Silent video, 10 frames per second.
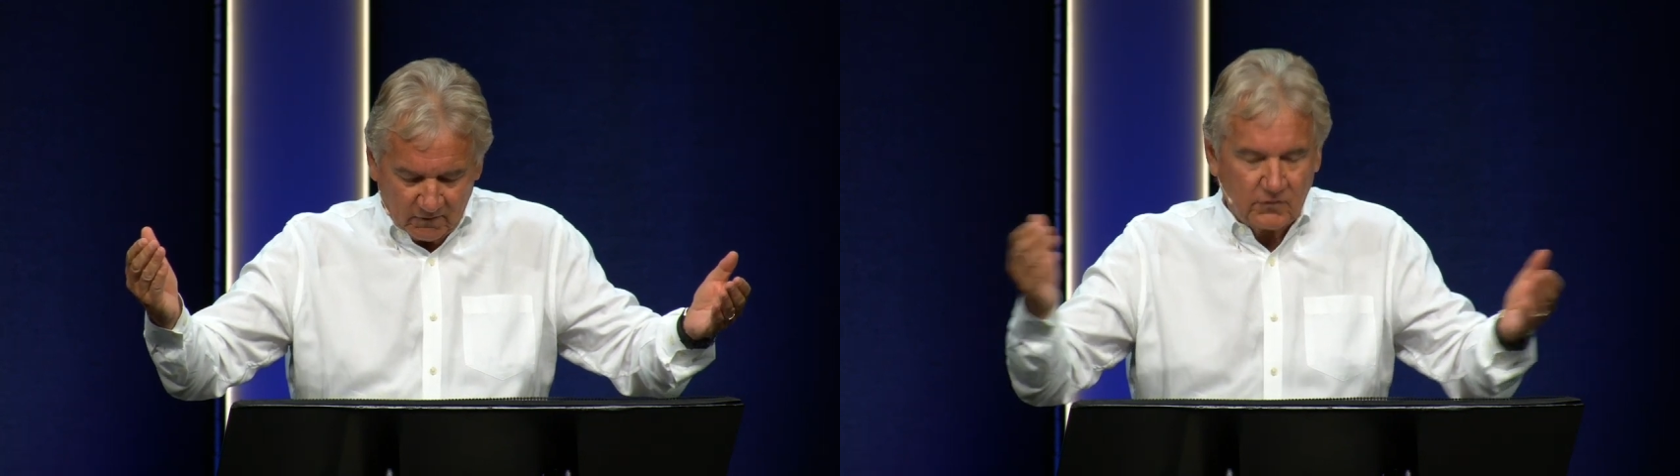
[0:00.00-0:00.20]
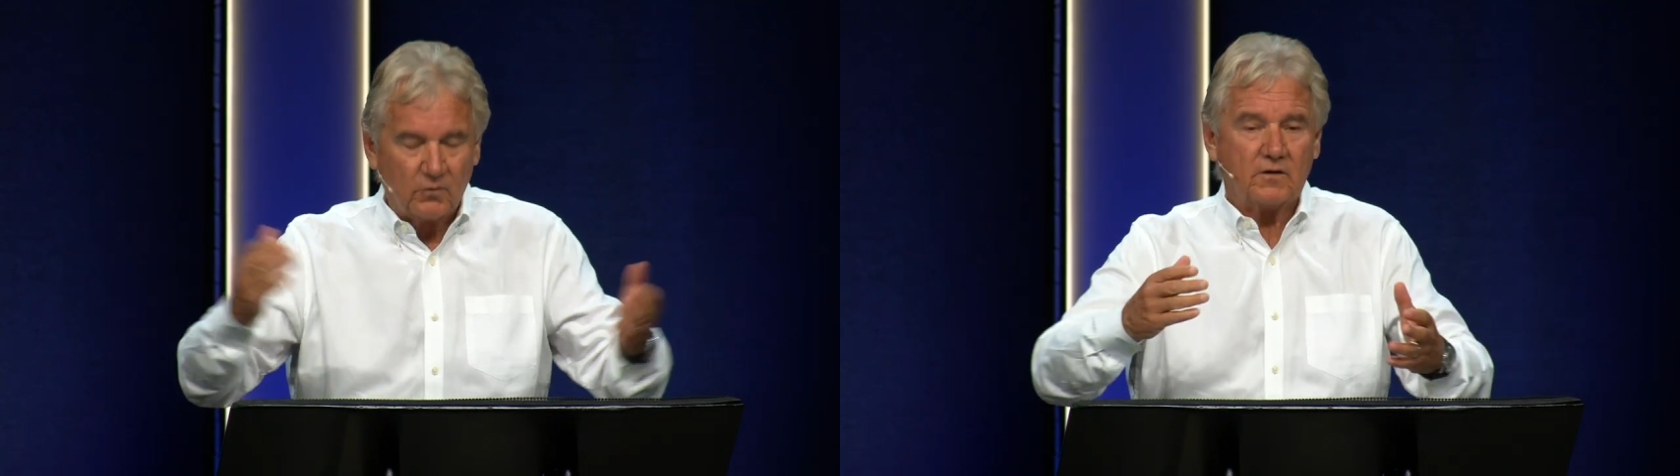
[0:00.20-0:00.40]

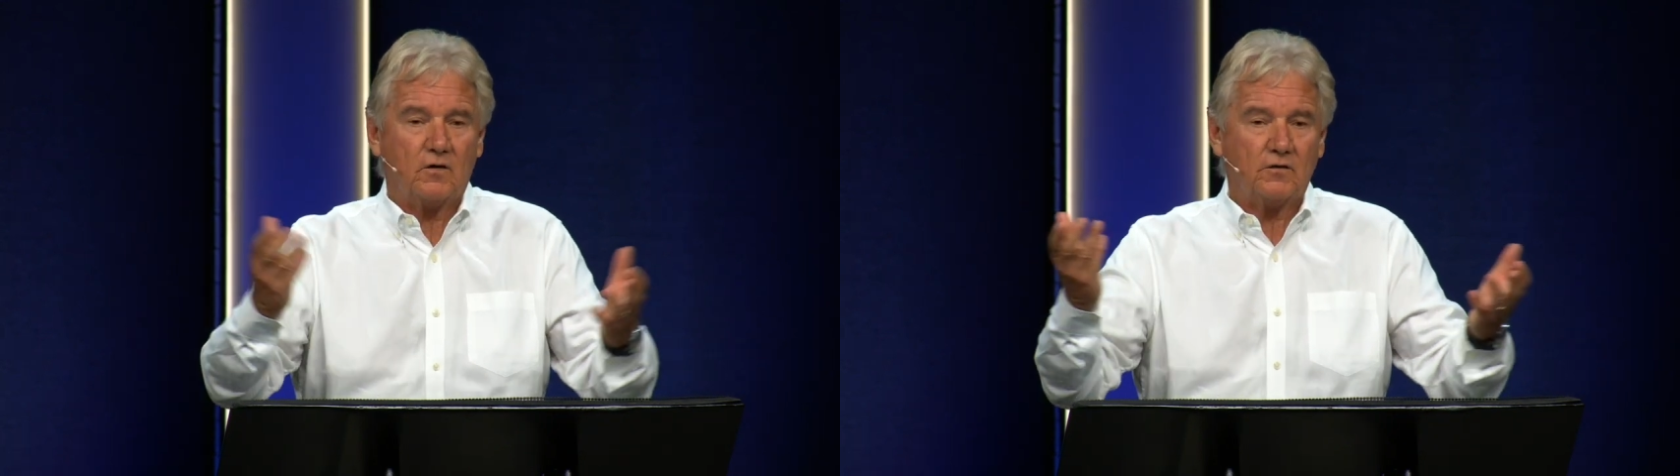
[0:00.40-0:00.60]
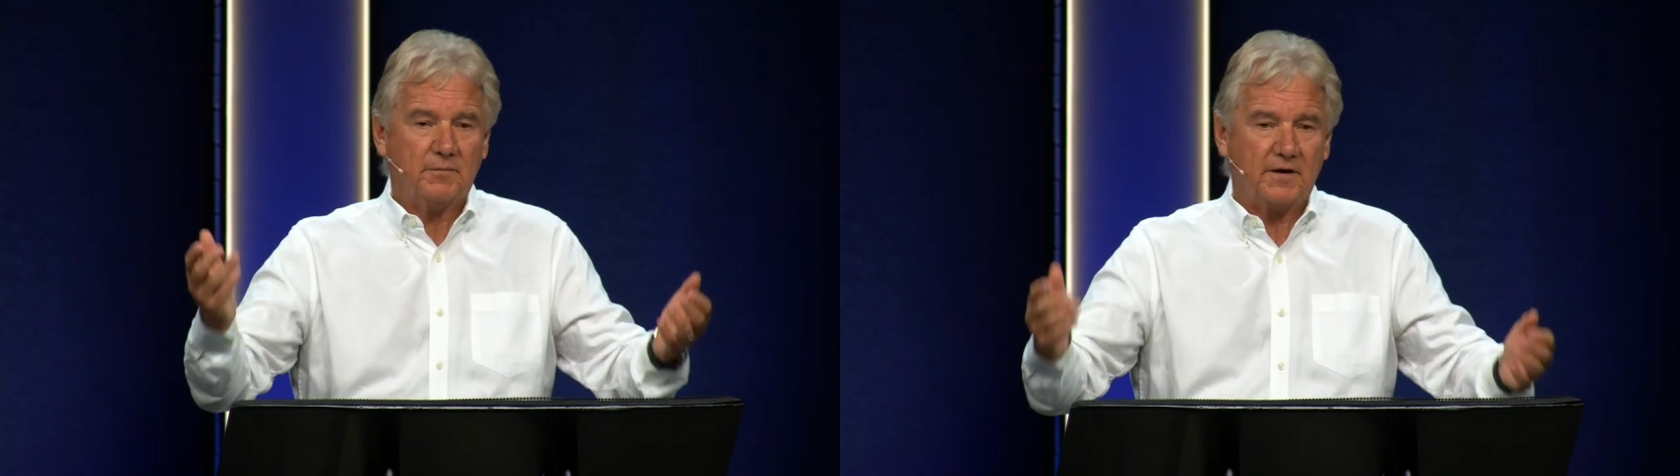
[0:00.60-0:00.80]
So he
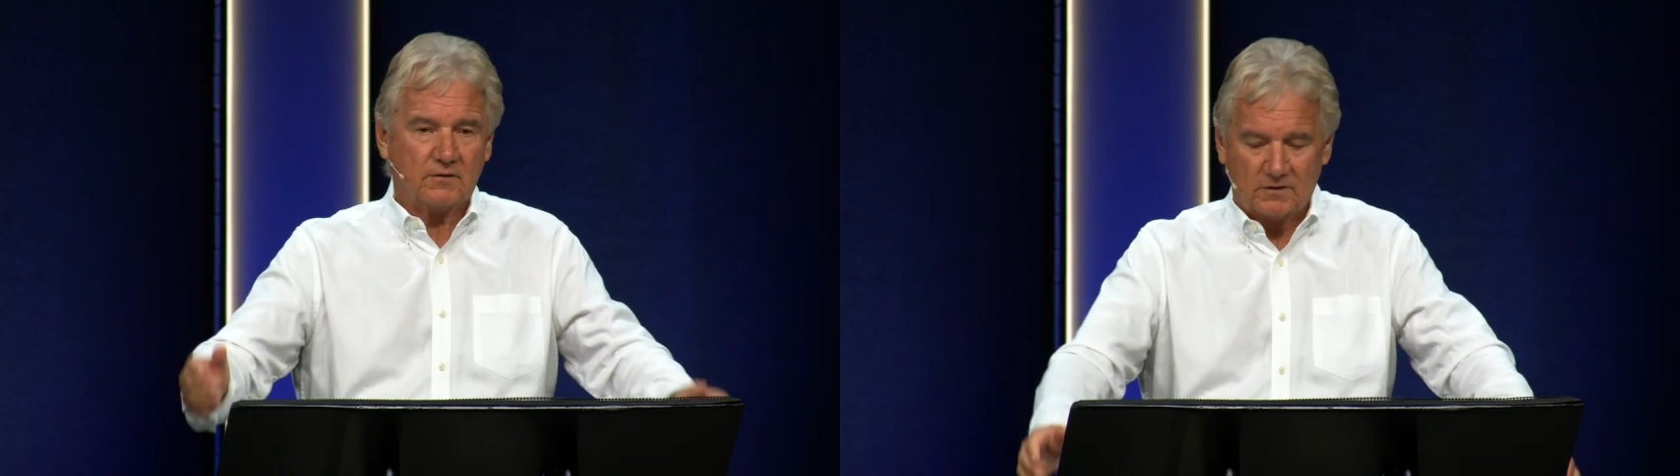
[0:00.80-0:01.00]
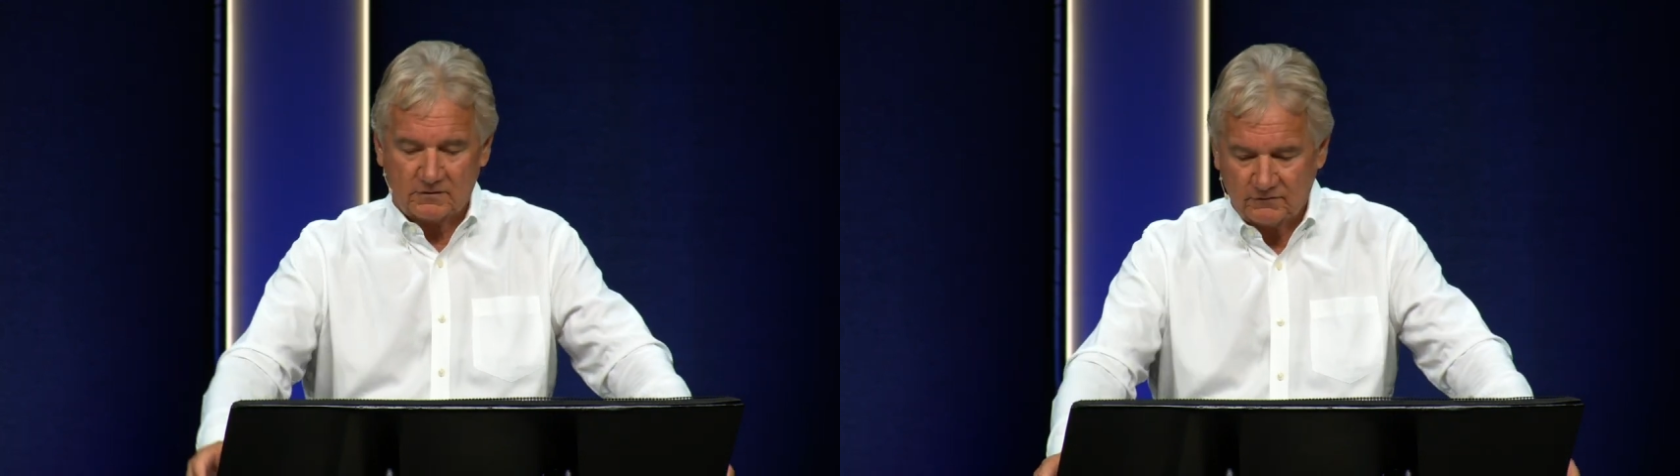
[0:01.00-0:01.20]
called to
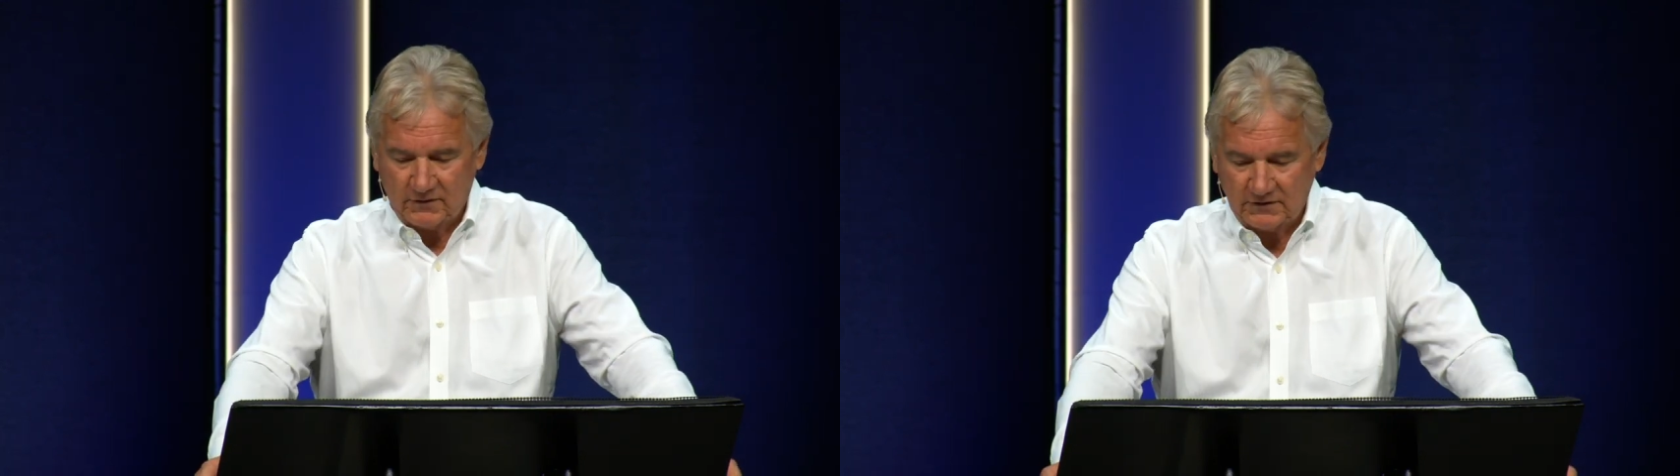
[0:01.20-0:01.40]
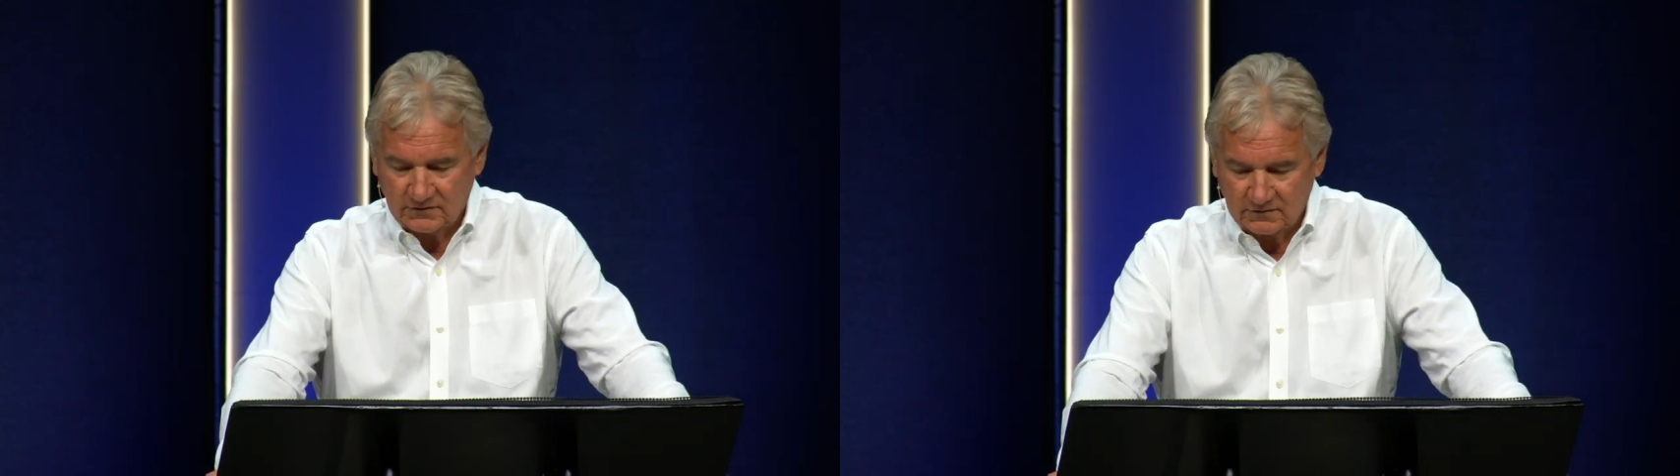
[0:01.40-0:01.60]
make a
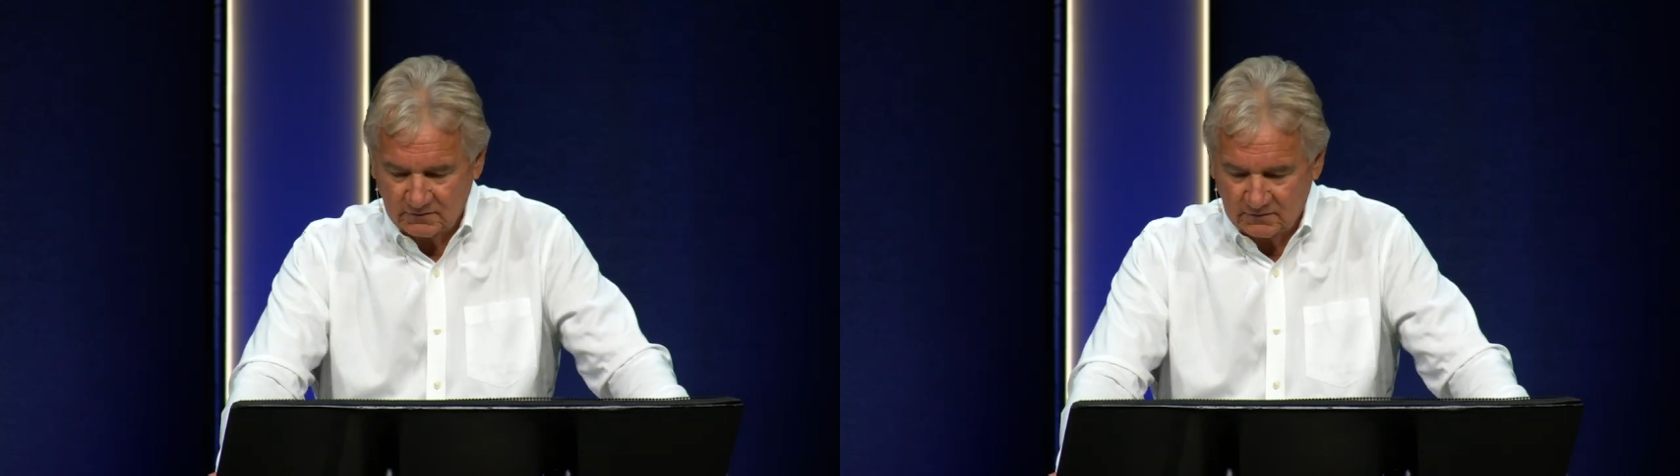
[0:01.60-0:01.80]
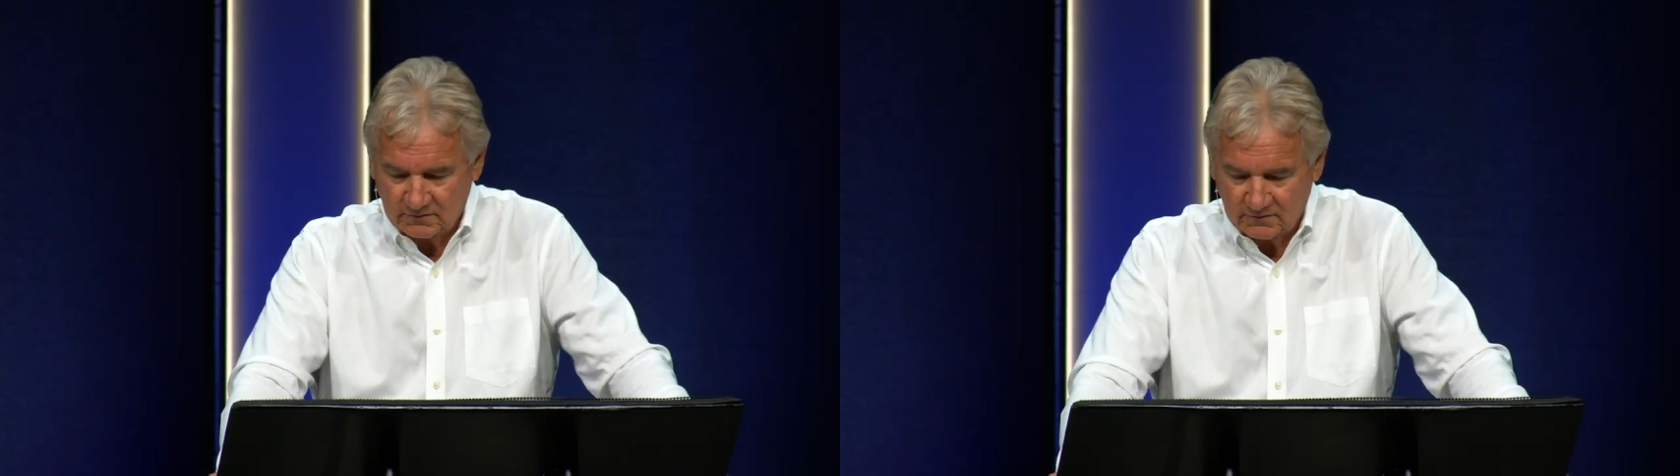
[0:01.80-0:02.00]
reservation.